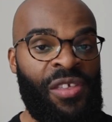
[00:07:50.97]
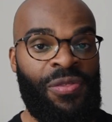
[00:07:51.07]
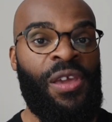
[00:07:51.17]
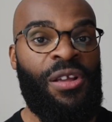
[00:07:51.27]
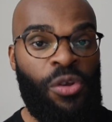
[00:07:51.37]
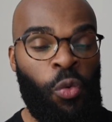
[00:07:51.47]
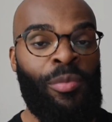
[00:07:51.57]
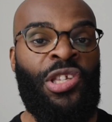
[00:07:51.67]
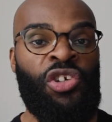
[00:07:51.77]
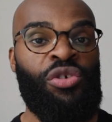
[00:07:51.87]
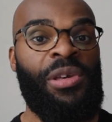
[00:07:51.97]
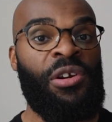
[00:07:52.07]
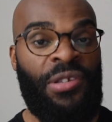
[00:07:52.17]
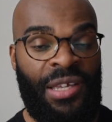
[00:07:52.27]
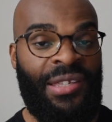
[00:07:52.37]
I think the women's 100
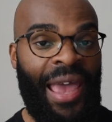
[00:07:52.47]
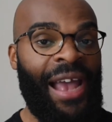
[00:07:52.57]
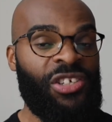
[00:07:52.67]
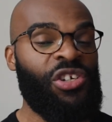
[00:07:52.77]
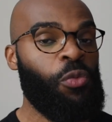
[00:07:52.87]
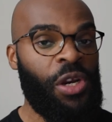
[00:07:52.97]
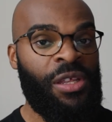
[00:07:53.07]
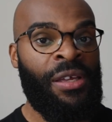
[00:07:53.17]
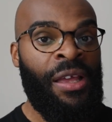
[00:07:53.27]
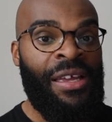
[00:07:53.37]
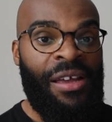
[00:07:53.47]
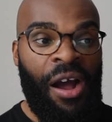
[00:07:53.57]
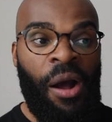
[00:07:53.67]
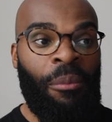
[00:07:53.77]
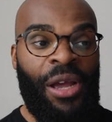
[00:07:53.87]
meters is actually one of
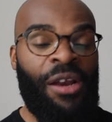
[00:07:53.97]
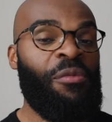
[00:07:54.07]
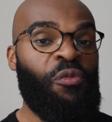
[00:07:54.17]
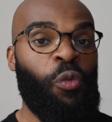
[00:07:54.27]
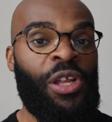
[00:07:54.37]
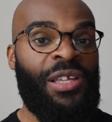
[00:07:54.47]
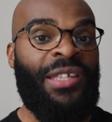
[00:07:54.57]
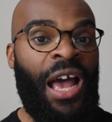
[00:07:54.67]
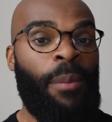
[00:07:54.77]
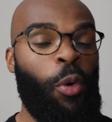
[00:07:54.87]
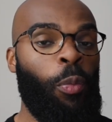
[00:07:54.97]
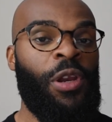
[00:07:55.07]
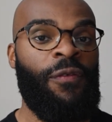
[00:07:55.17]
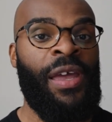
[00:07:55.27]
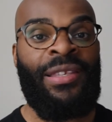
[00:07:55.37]
the top
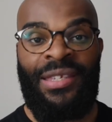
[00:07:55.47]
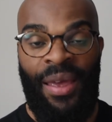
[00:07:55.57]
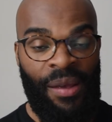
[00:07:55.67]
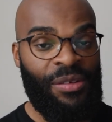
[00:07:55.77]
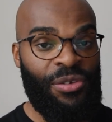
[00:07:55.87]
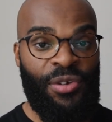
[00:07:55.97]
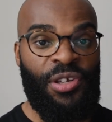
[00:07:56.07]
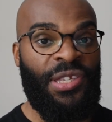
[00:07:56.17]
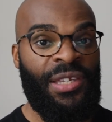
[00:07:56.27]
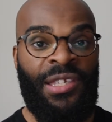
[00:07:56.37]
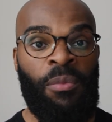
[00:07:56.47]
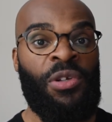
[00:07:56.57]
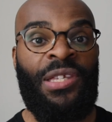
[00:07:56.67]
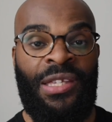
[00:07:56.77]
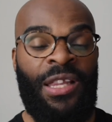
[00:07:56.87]
open events that you could see
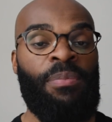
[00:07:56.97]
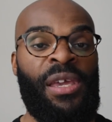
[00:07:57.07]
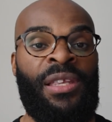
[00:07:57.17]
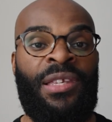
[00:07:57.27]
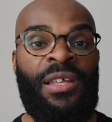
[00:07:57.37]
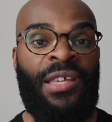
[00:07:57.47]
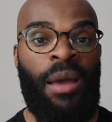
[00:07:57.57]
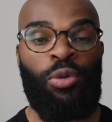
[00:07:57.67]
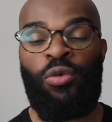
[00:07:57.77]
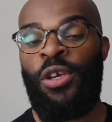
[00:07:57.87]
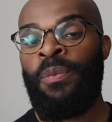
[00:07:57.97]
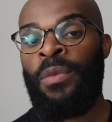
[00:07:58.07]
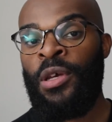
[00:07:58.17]
someone slip into the top three.